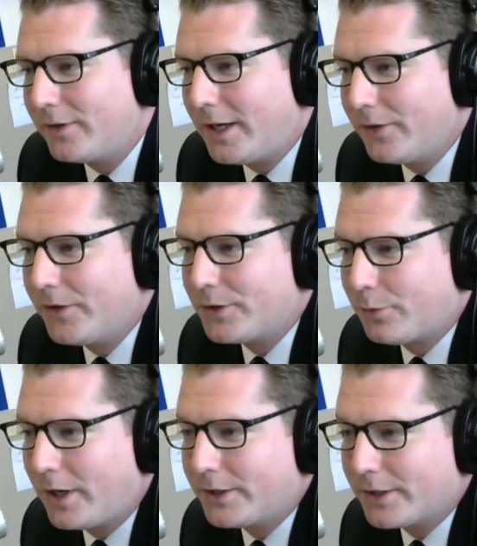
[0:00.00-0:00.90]
that this
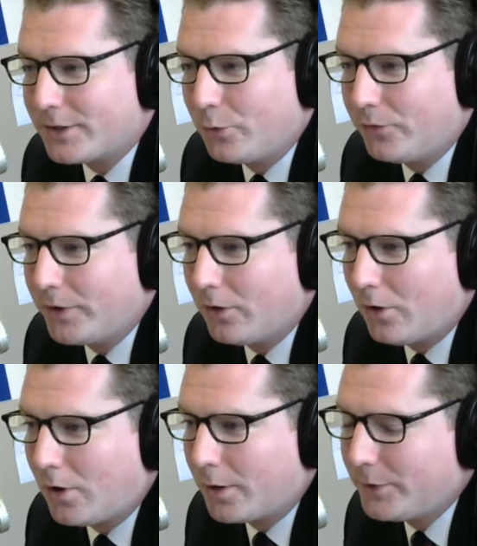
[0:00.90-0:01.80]
project's moving
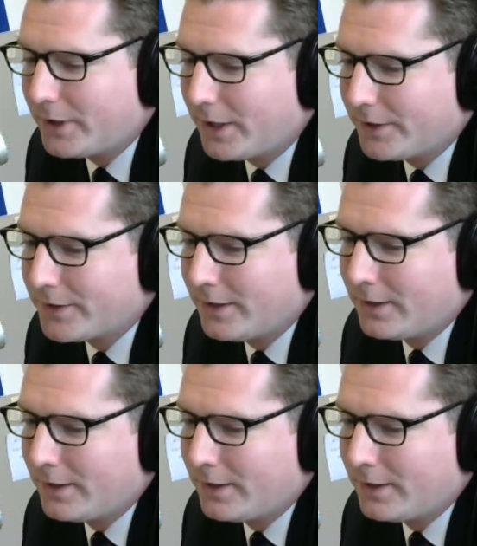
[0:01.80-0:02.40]
along because